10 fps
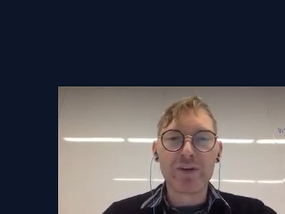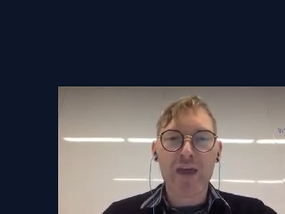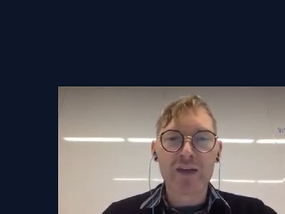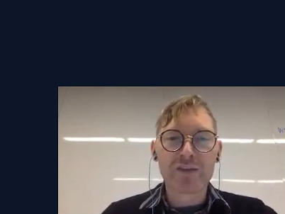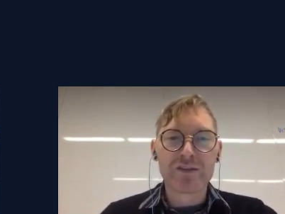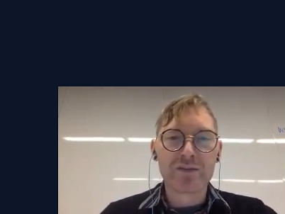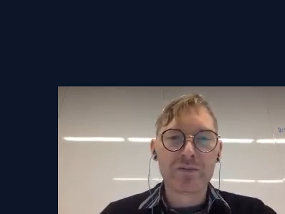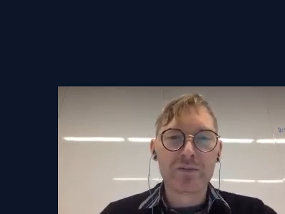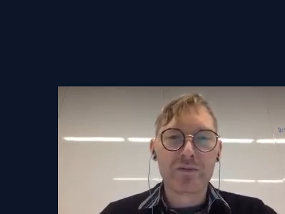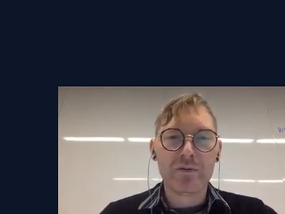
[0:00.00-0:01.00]
x
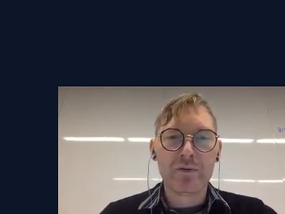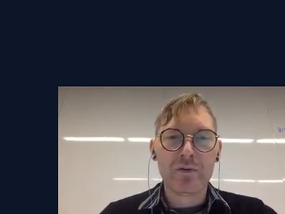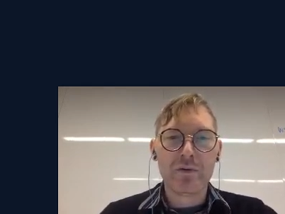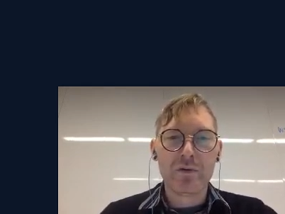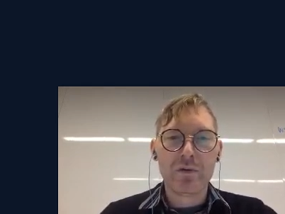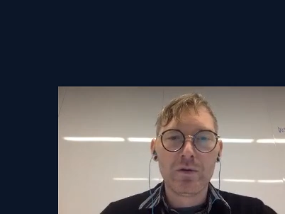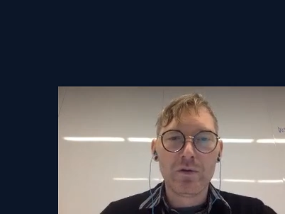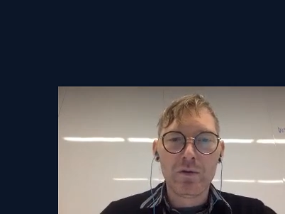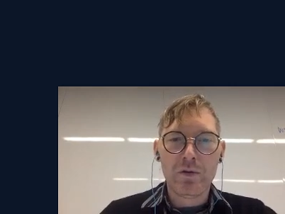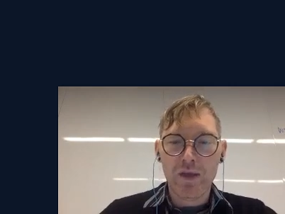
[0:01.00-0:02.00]

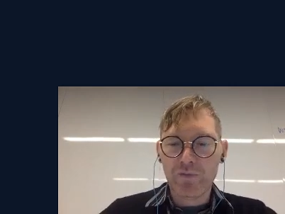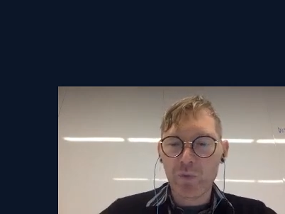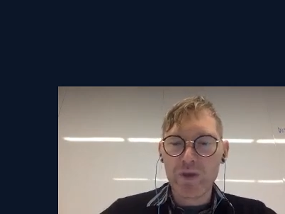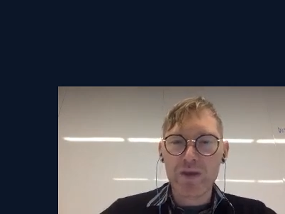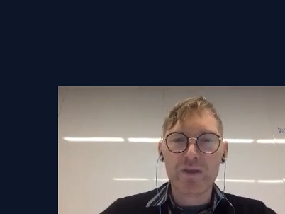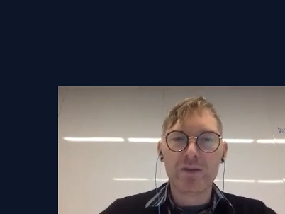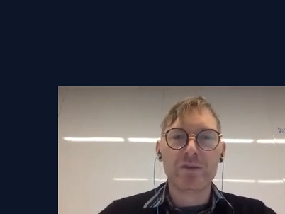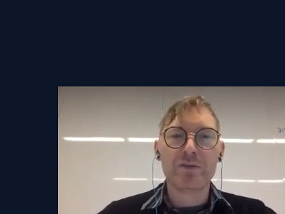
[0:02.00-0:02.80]
if we